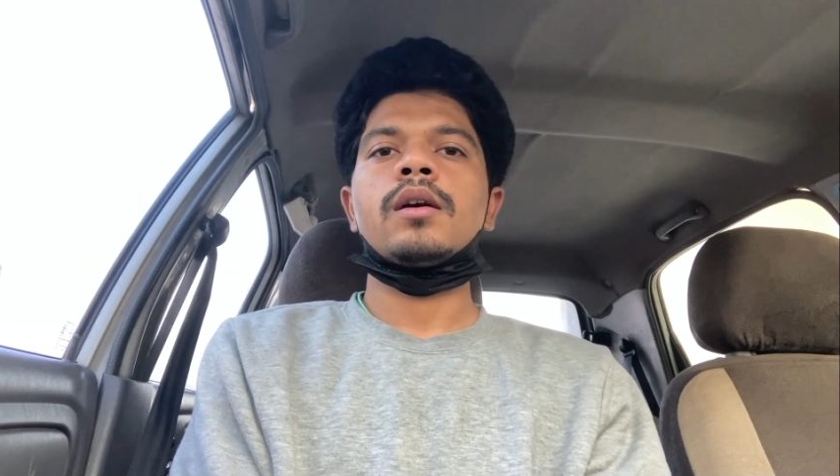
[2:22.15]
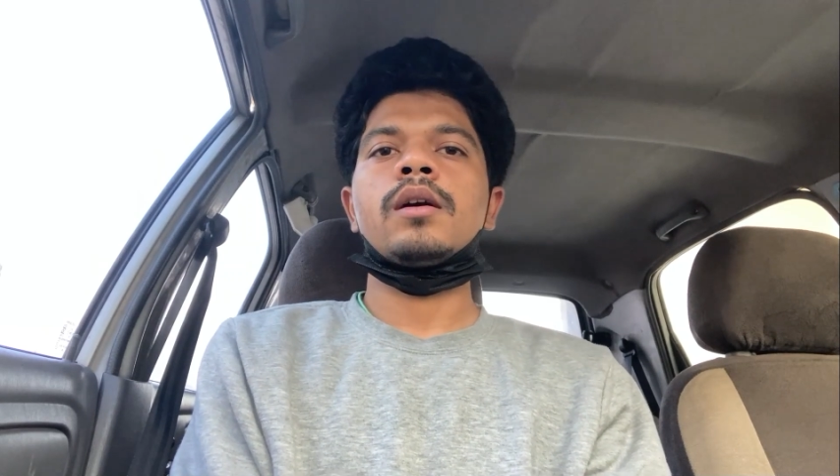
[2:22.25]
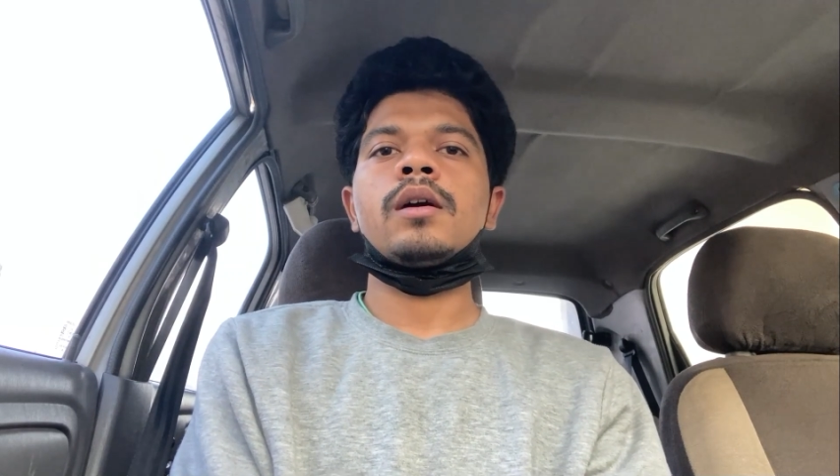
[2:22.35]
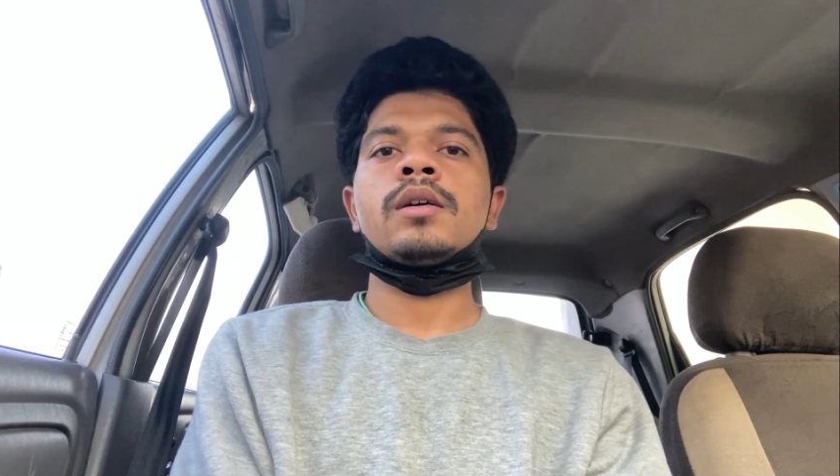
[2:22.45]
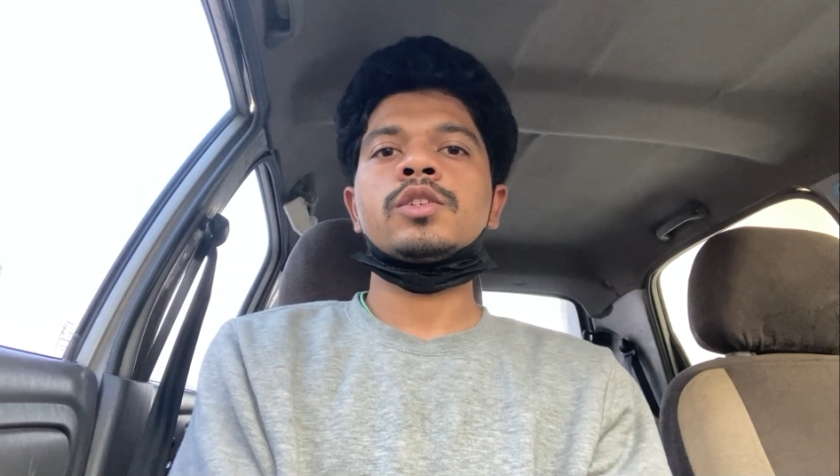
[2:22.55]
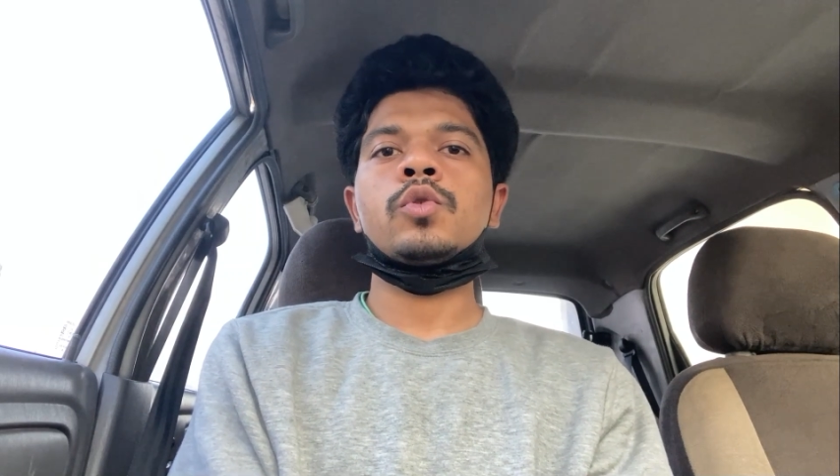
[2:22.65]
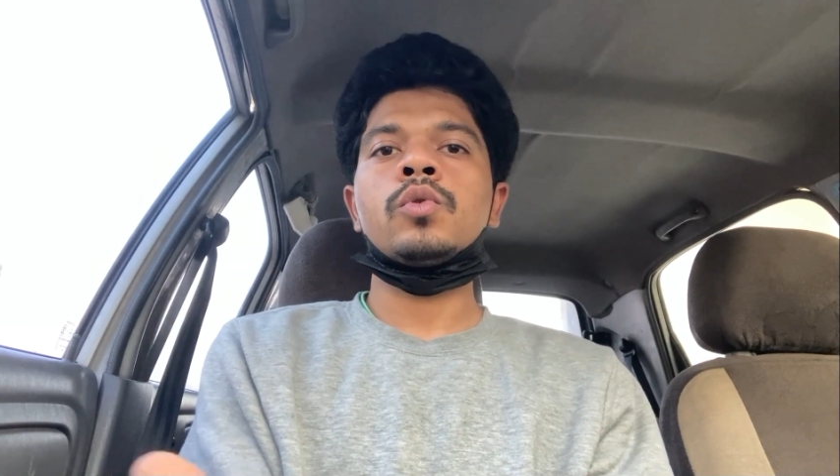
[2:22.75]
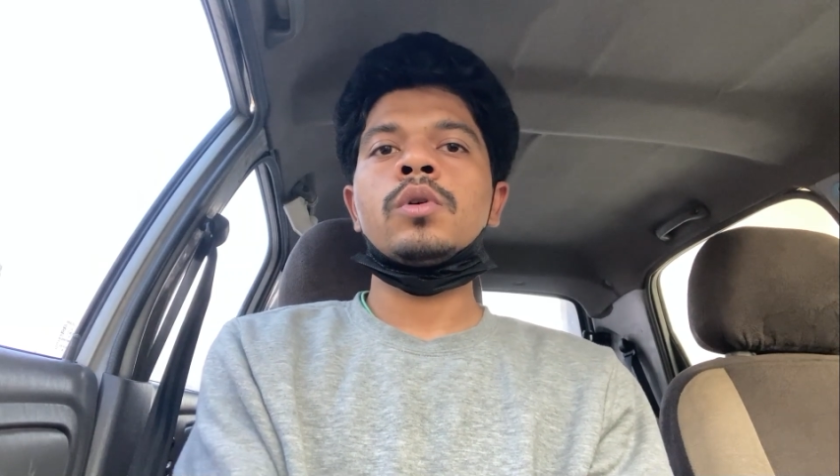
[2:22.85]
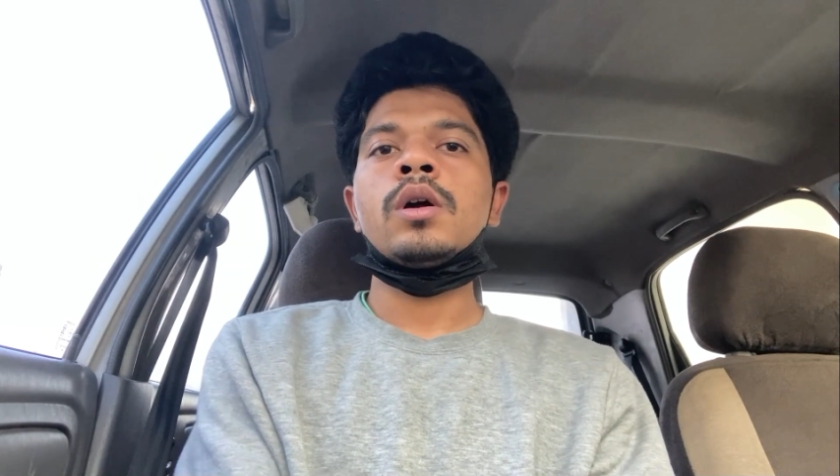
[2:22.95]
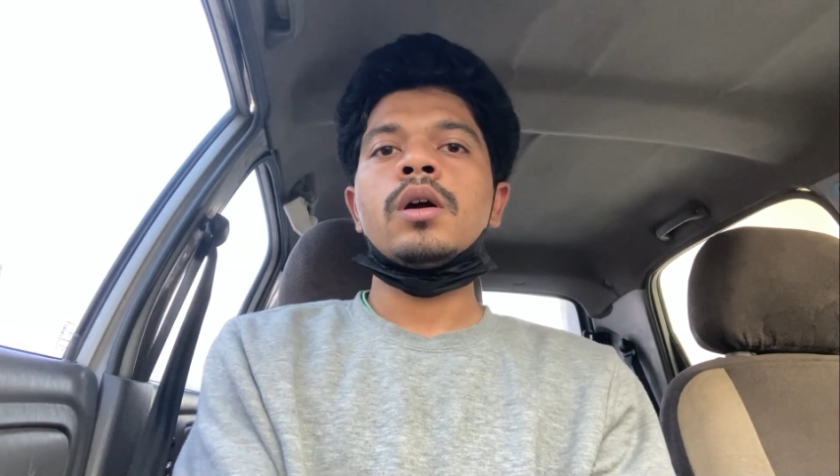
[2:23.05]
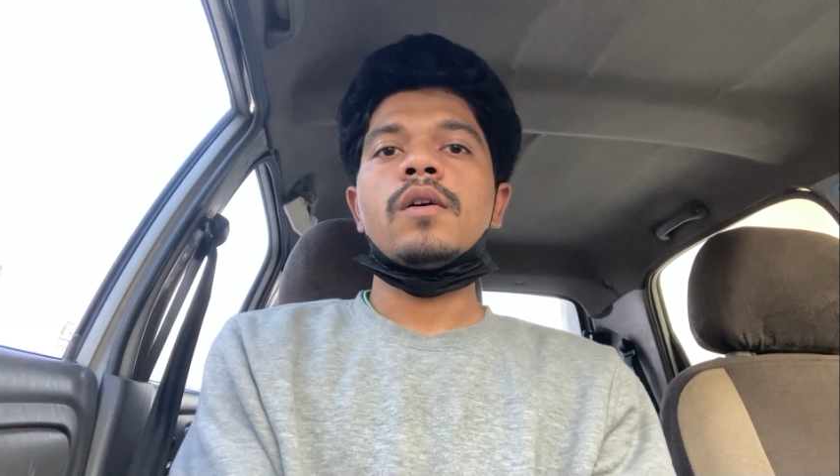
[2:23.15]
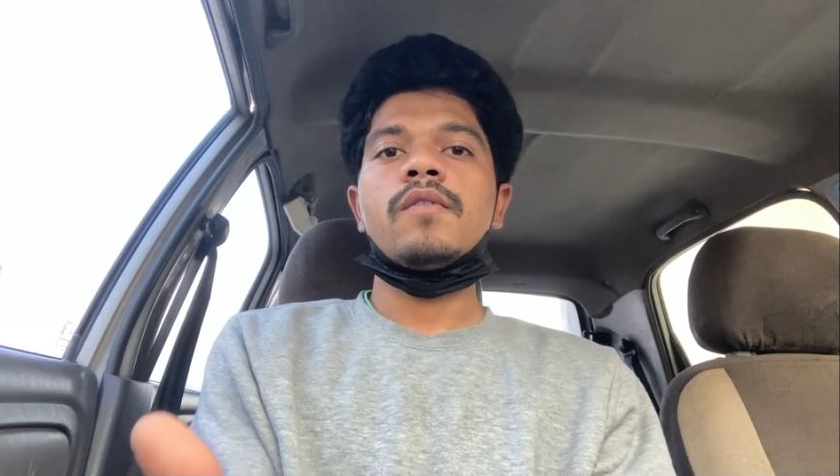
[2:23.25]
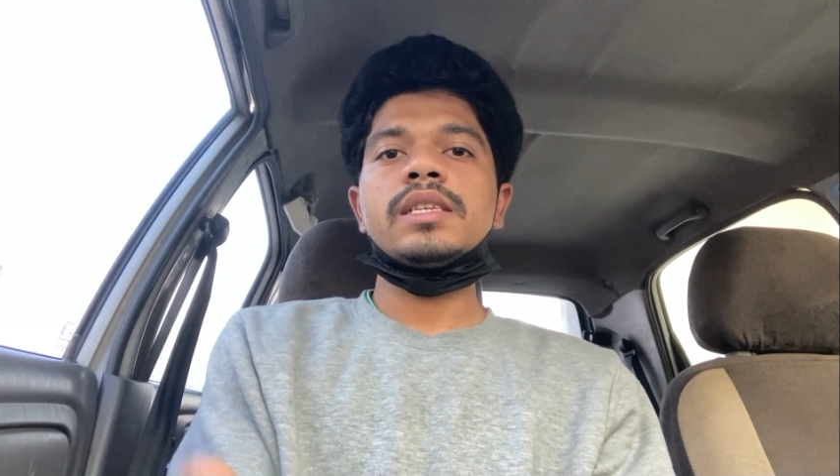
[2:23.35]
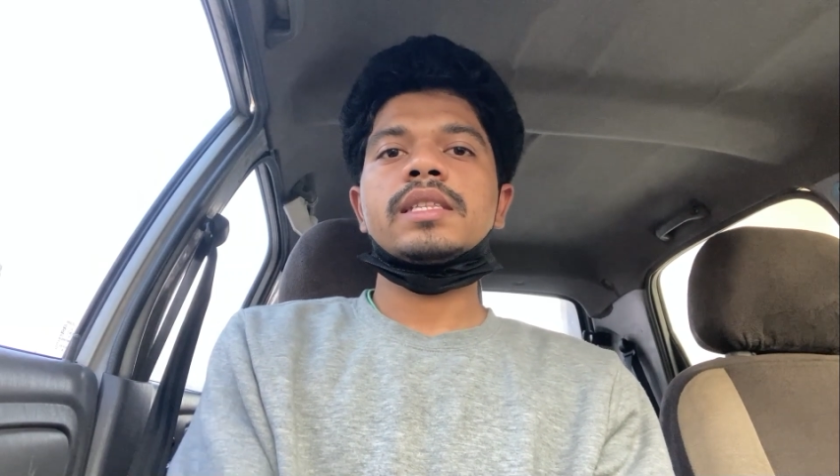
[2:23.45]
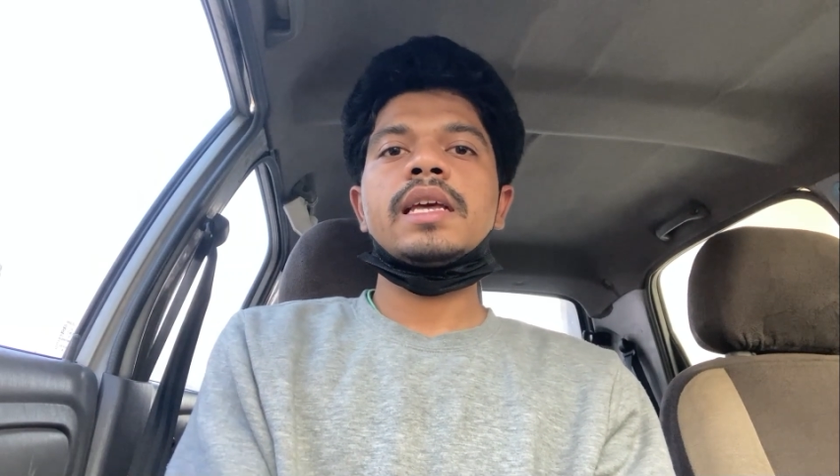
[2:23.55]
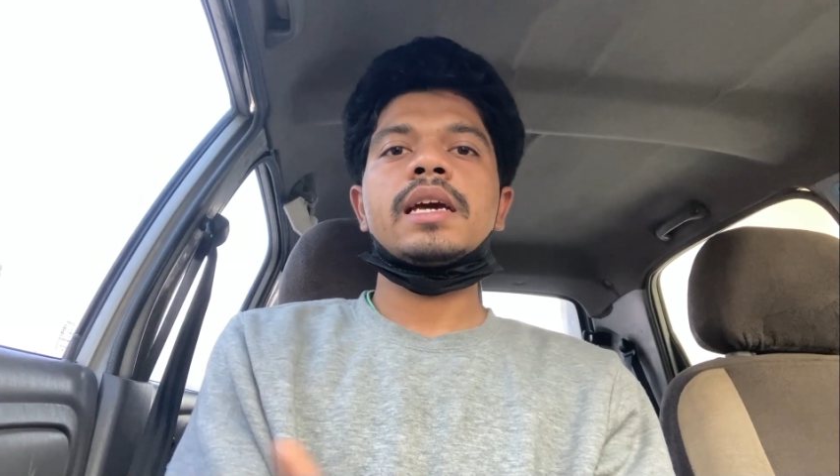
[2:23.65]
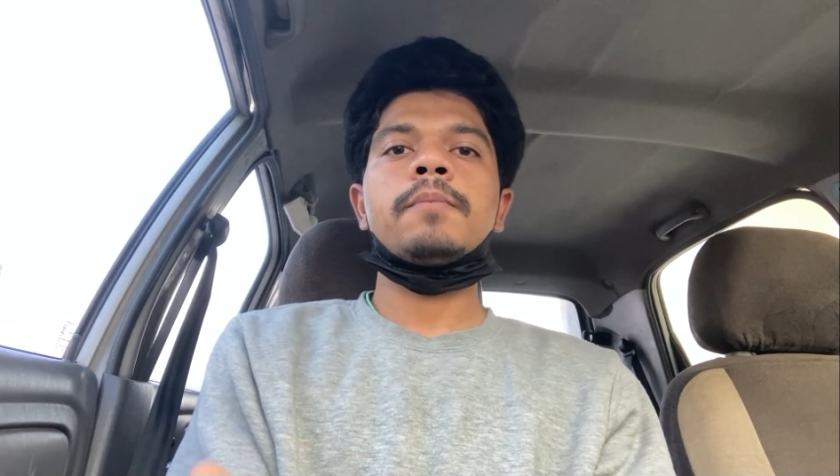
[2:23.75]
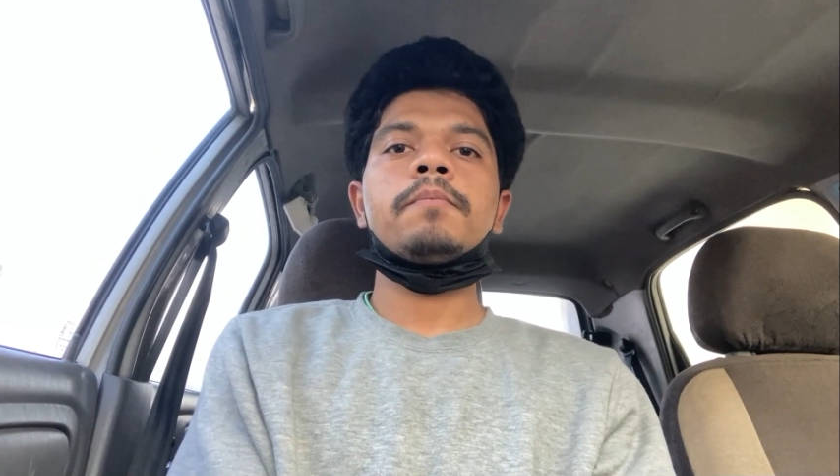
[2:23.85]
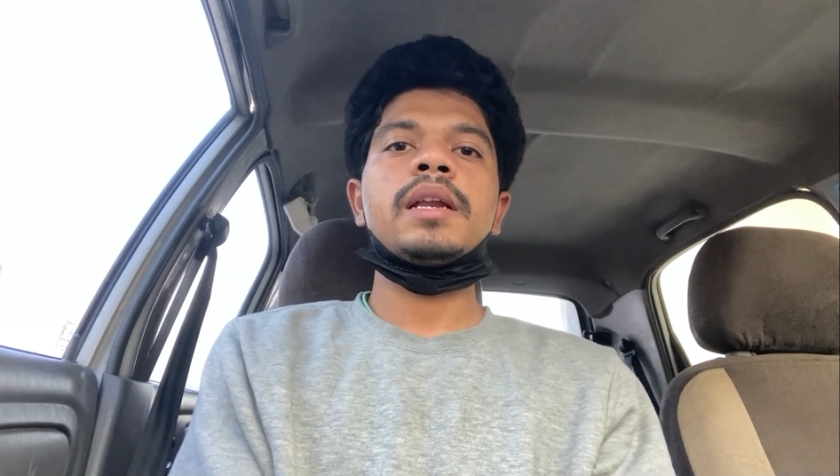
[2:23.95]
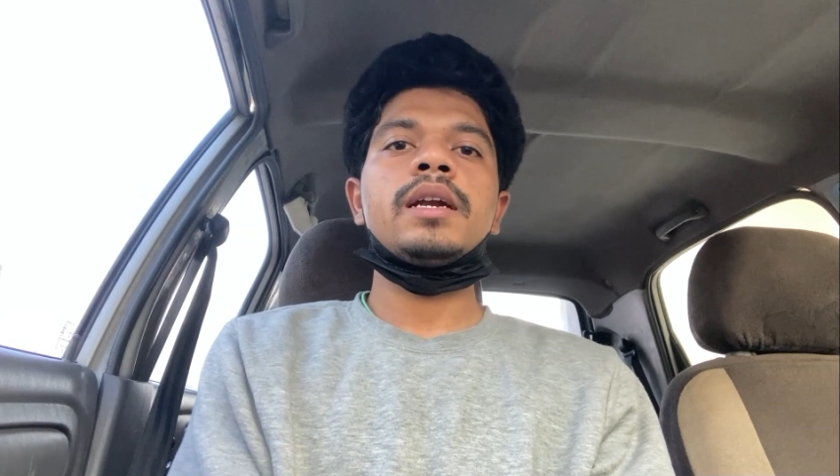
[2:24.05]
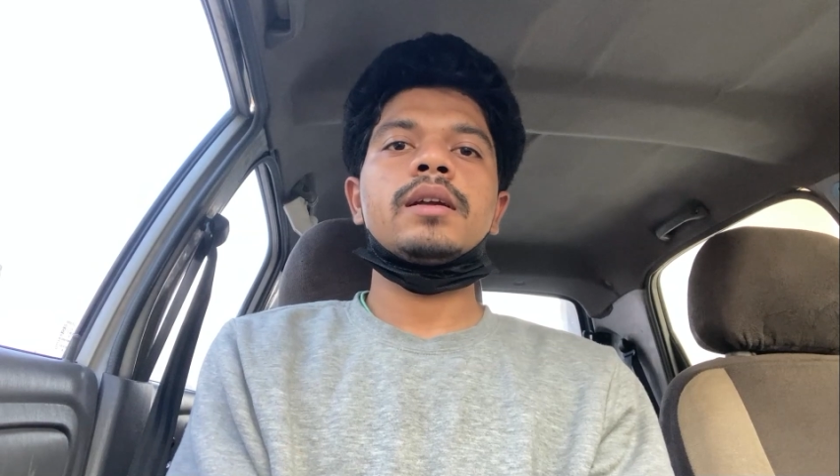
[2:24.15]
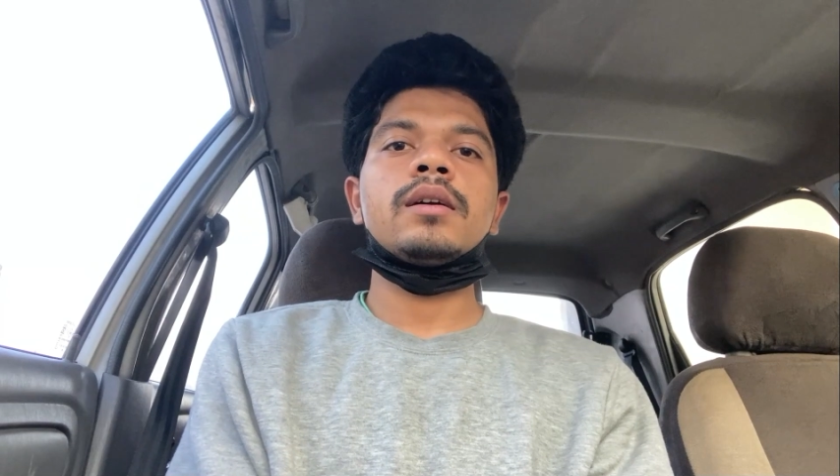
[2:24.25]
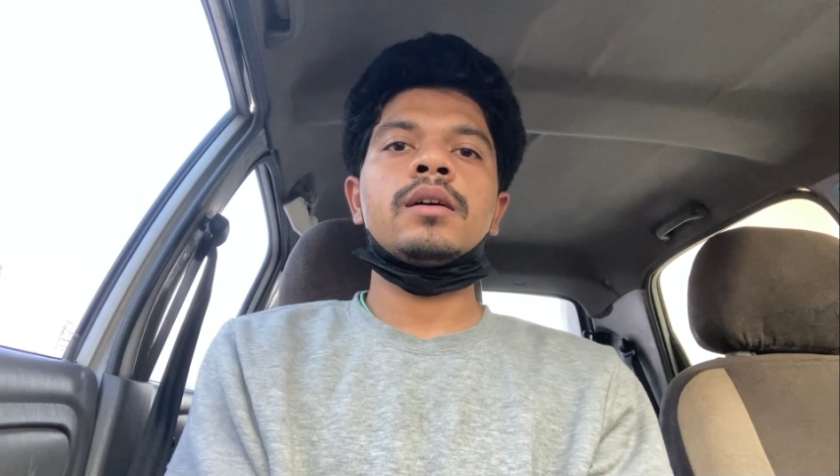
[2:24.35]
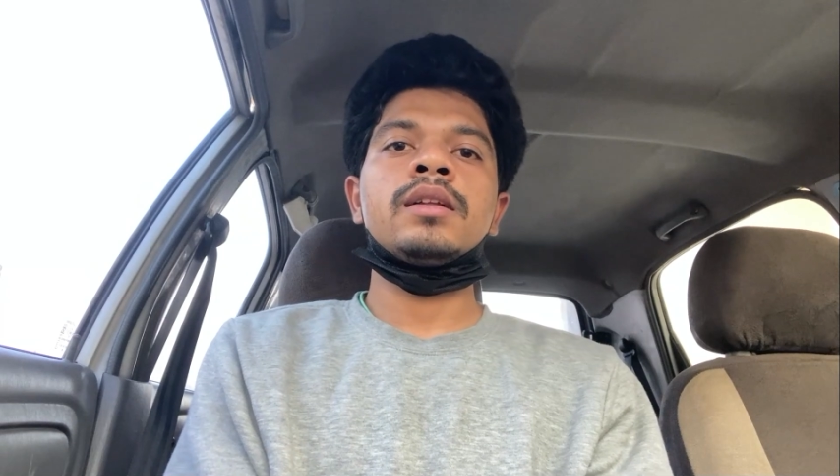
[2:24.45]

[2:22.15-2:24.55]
So once they complete